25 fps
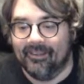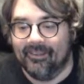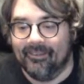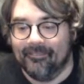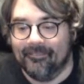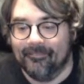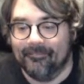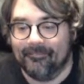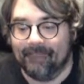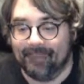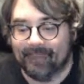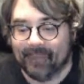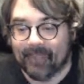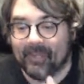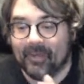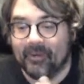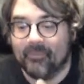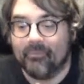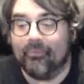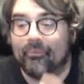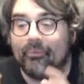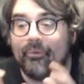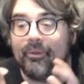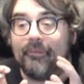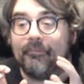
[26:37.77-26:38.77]

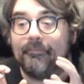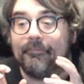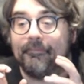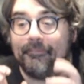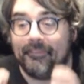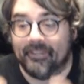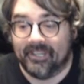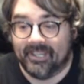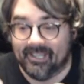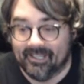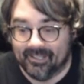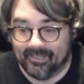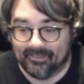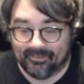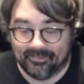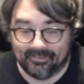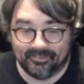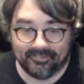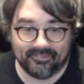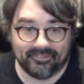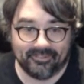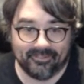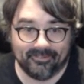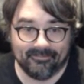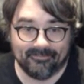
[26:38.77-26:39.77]
Venom
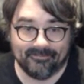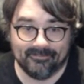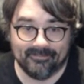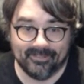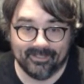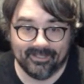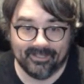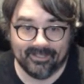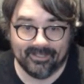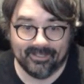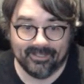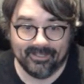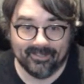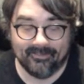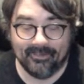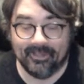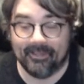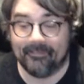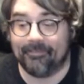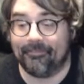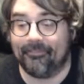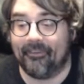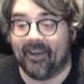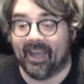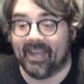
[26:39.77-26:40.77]
revealed. We
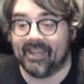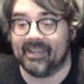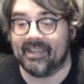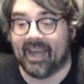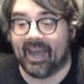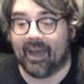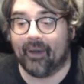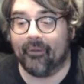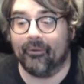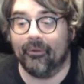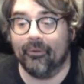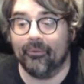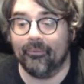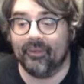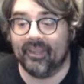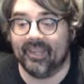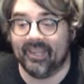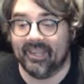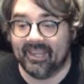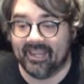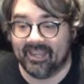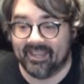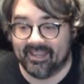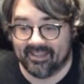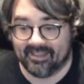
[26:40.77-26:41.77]
find out who he
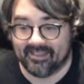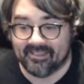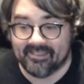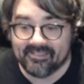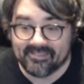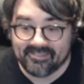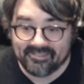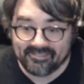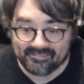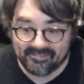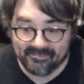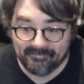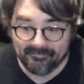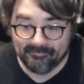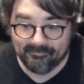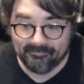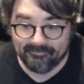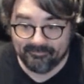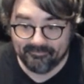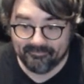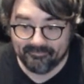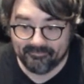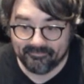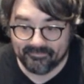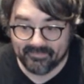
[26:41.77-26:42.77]
is.
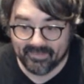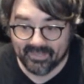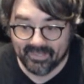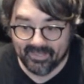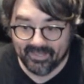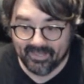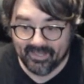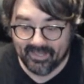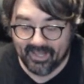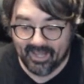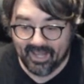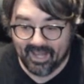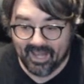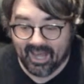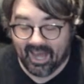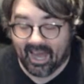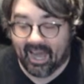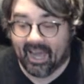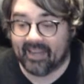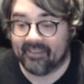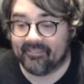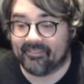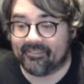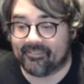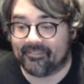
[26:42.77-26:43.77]

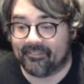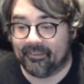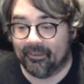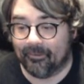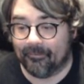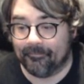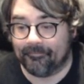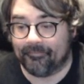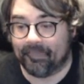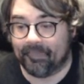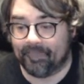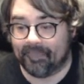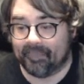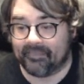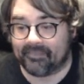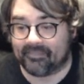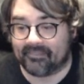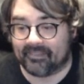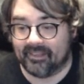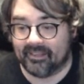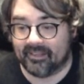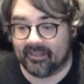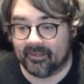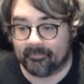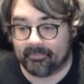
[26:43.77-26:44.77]
I still think it's
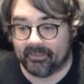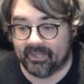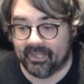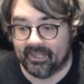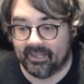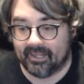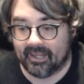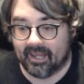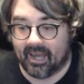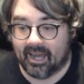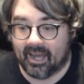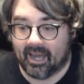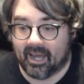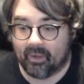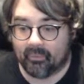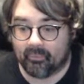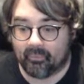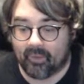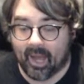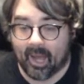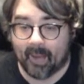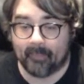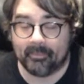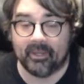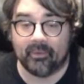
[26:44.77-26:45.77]
going to be
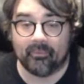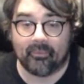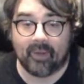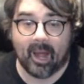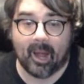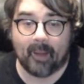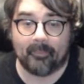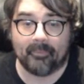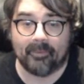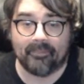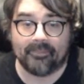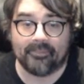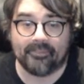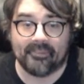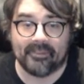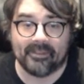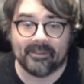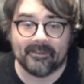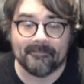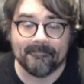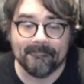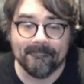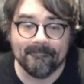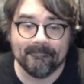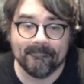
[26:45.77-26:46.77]
Robbie
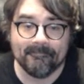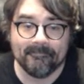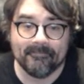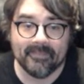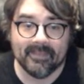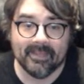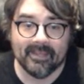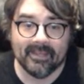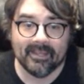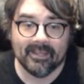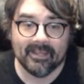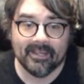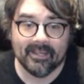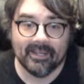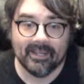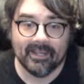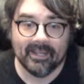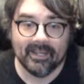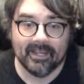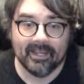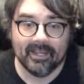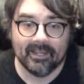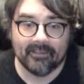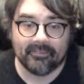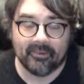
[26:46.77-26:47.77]
Robertson
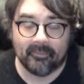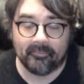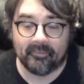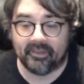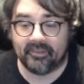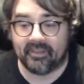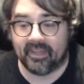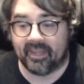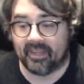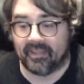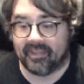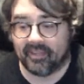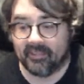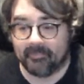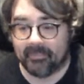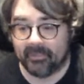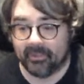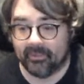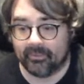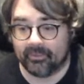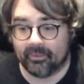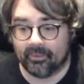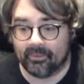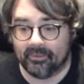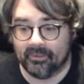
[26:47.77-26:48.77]
from the Daily
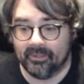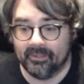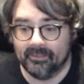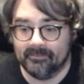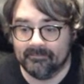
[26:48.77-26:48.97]
Bugle.